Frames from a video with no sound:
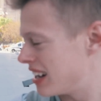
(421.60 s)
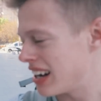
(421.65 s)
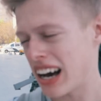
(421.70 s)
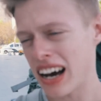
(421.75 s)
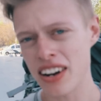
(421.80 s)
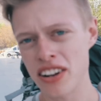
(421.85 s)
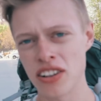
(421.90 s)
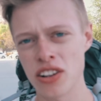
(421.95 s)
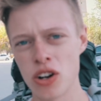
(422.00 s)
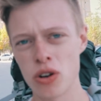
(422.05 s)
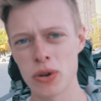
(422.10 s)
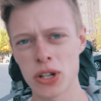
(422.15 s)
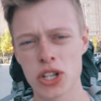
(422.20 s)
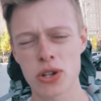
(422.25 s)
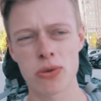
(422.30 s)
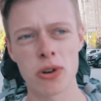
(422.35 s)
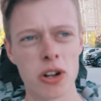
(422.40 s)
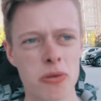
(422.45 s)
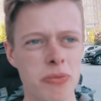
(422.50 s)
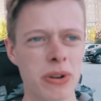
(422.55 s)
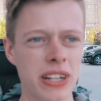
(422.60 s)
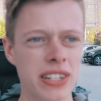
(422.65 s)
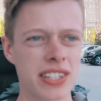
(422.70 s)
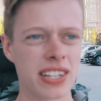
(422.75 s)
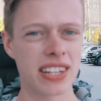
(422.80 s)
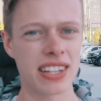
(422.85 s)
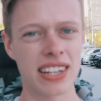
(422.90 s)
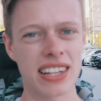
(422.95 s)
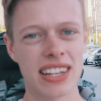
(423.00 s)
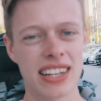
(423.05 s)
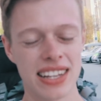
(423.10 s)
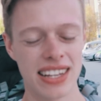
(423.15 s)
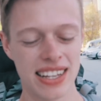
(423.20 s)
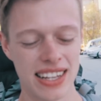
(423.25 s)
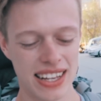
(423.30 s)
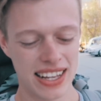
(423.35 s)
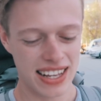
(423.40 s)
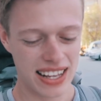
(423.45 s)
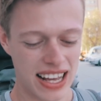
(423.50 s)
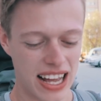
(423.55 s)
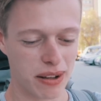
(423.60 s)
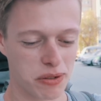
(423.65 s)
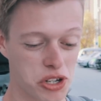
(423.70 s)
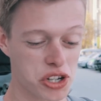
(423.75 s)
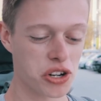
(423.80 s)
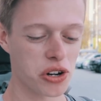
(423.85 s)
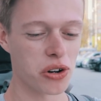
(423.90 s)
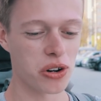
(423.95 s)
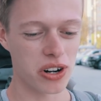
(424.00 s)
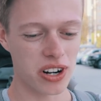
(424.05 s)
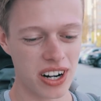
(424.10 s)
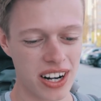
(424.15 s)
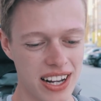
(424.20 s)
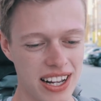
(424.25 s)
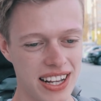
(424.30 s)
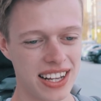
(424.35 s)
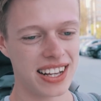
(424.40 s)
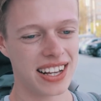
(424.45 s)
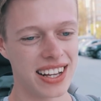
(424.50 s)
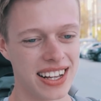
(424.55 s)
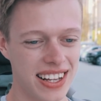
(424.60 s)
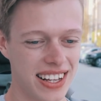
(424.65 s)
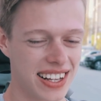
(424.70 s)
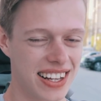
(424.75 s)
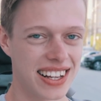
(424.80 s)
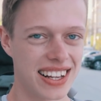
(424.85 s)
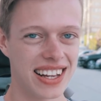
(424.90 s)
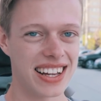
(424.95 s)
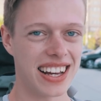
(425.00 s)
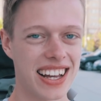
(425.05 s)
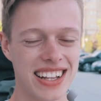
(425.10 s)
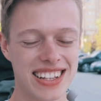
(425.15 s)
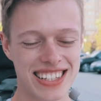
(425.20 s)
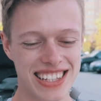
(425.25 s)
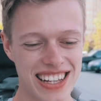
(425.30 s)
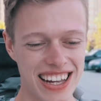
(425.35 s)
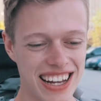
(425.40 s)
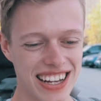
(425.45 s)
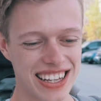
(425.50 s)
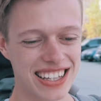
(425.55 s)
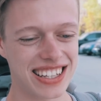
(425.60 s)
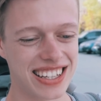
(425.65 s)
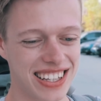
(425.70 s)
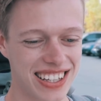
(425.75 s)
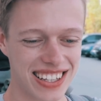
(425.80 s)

I don't know which one, but I'm sure it's like,